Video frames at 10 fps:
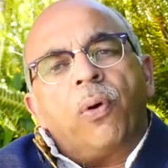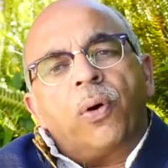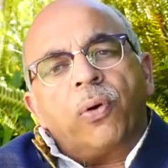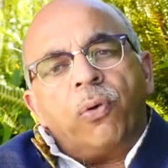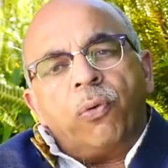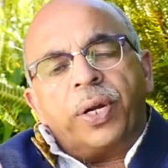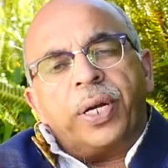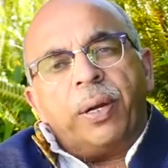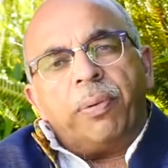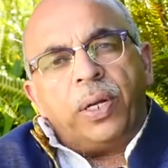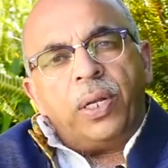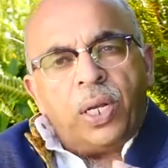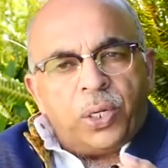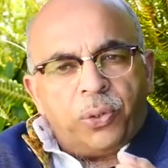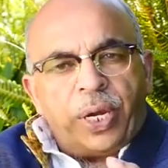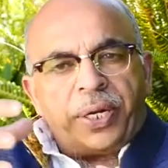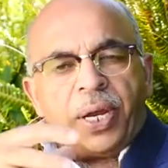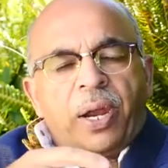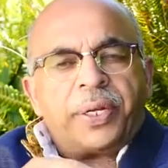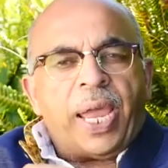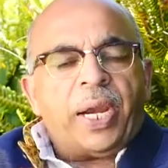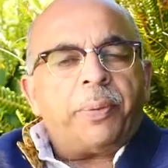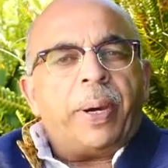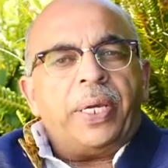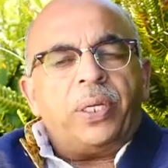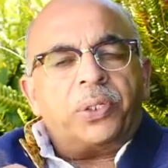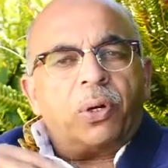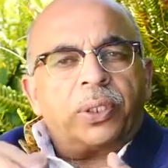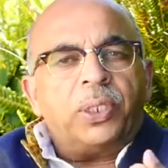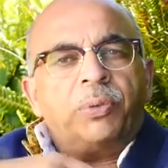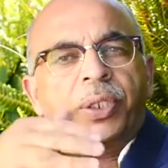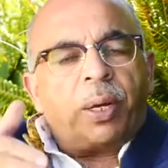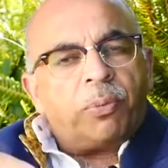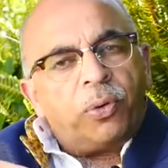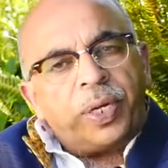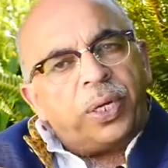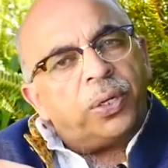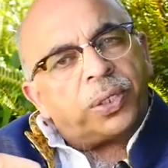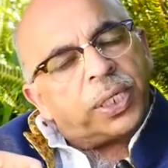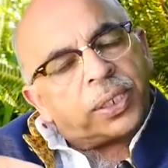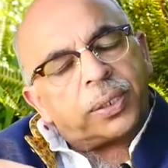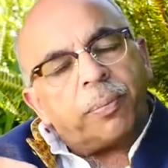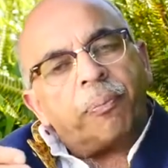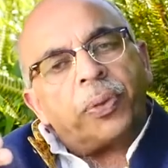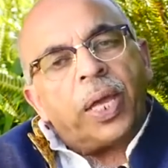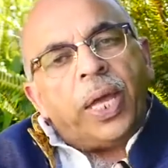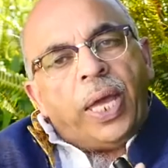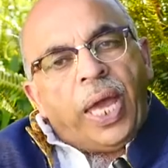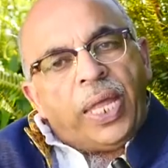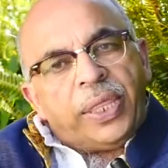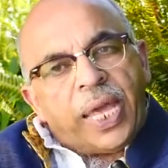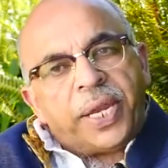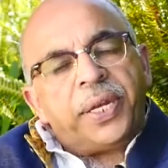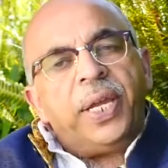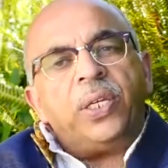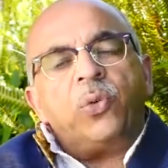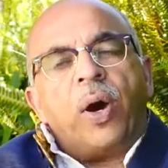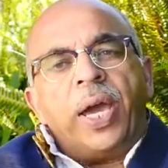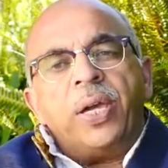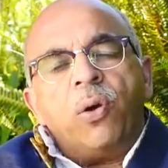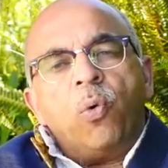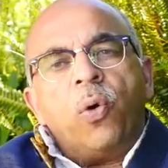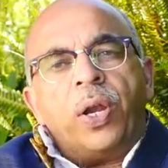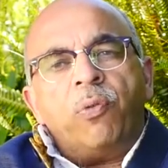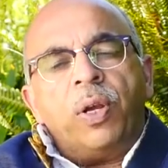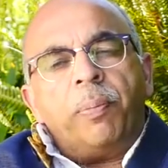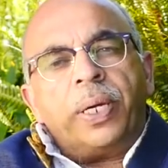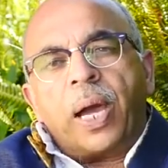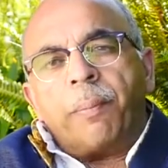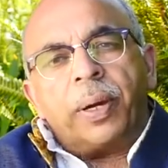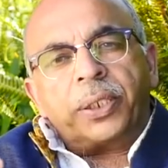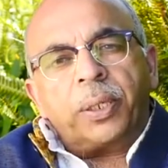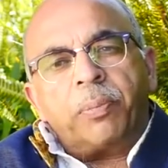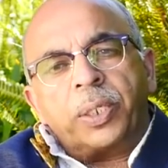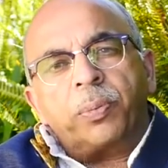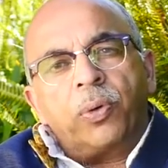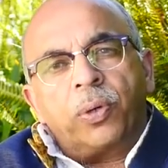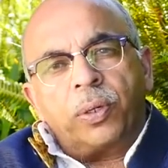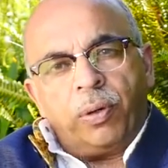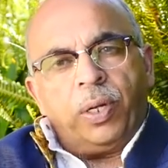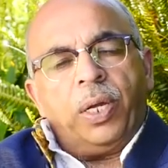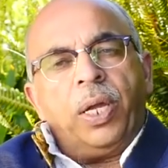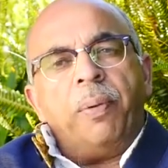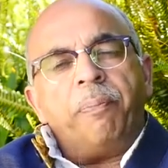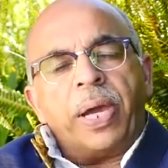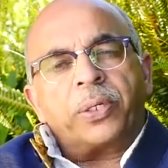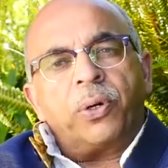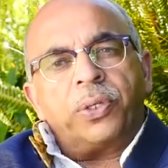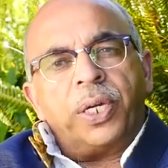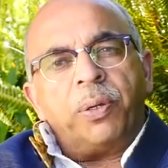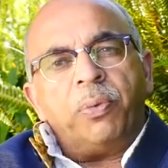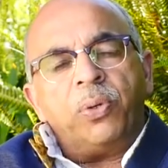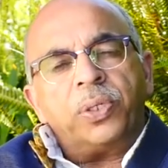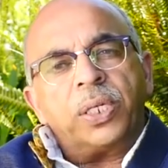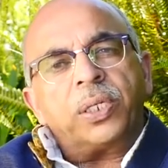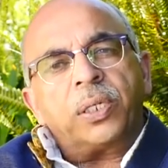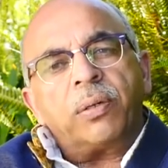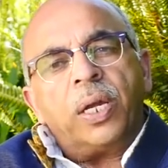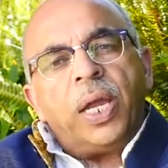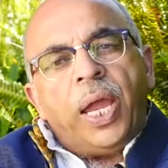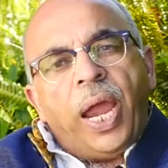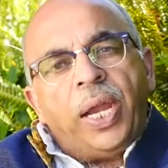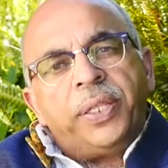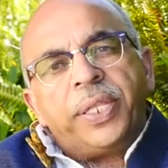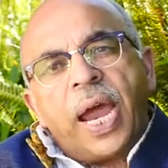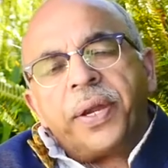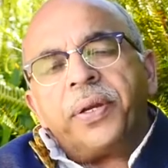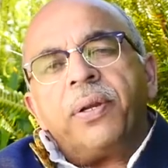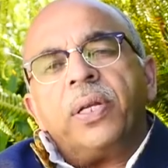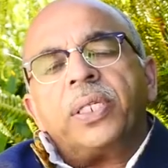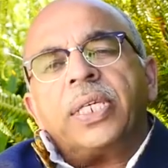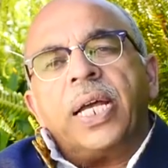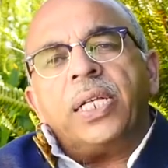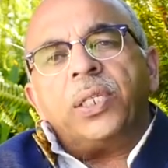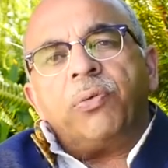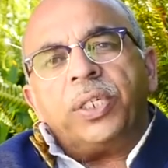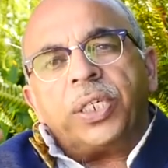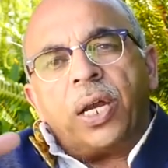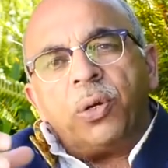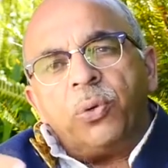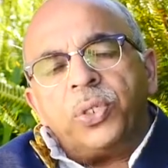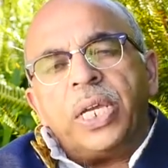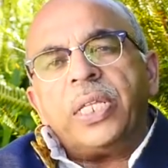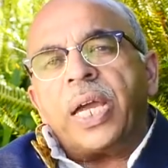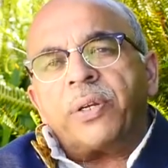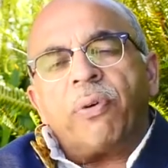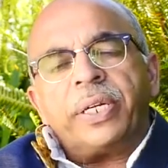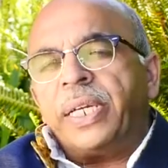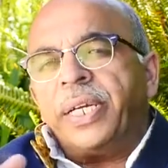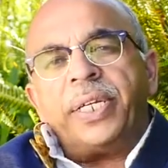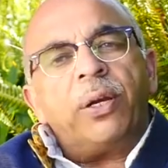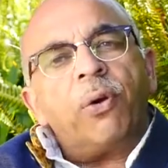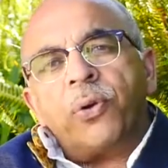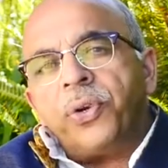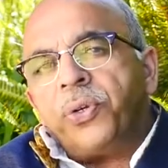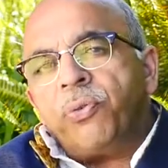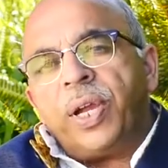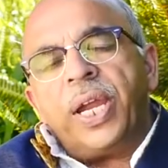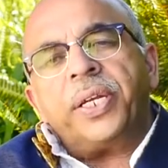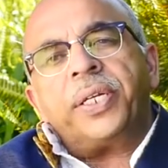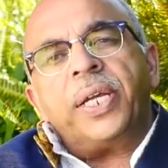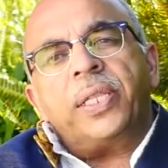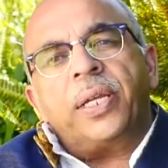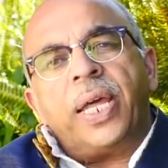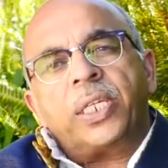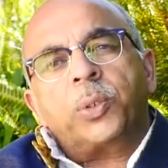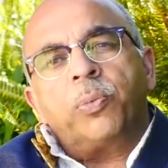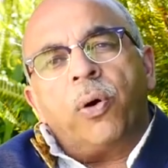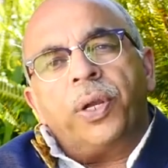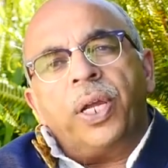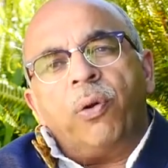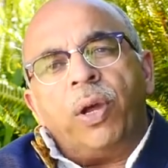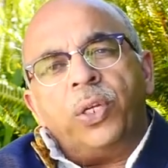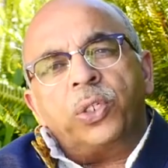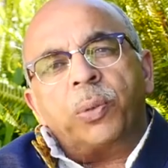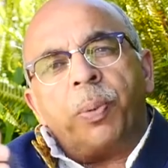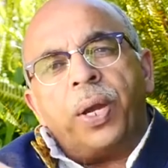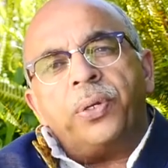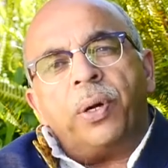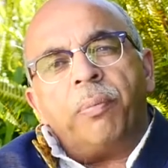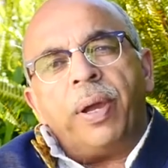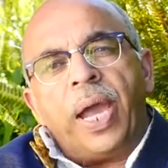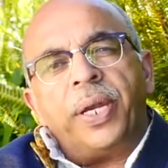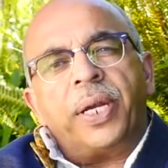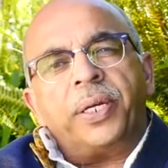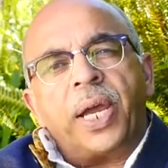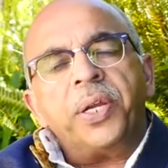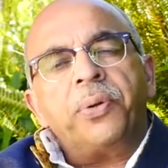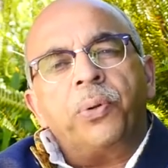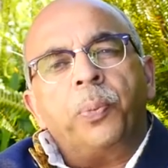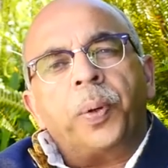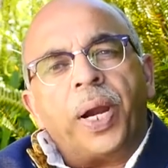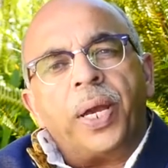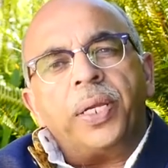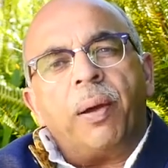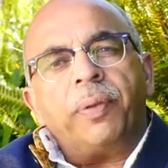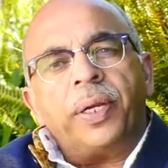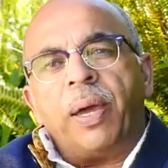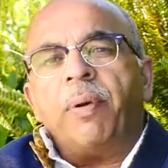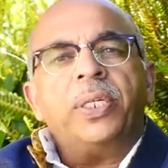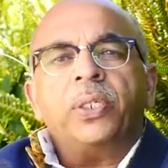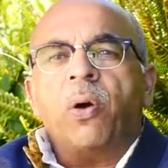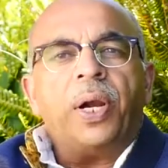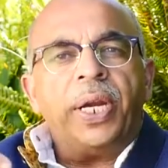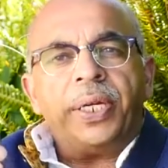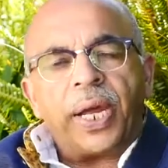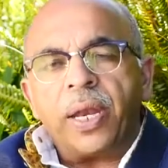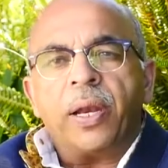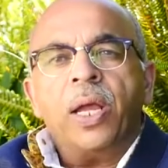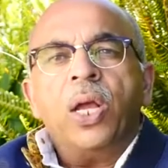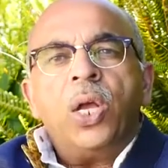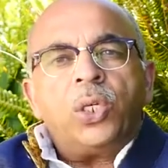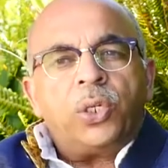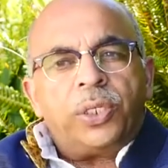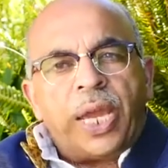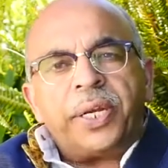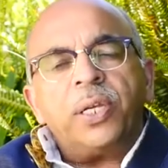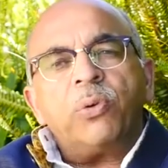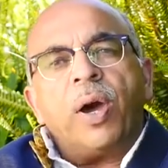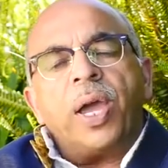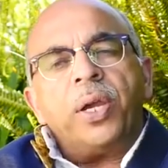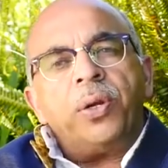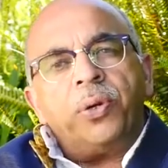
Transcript: more vulnerable to get attacked by the toxins which are moving in your system, and that is why one will become much and much more impact on their immune system, and that cells which are losing that vitality are not going to wait till the next morning when you spread your mat and try to do pranayam. The damage is already done. So that is why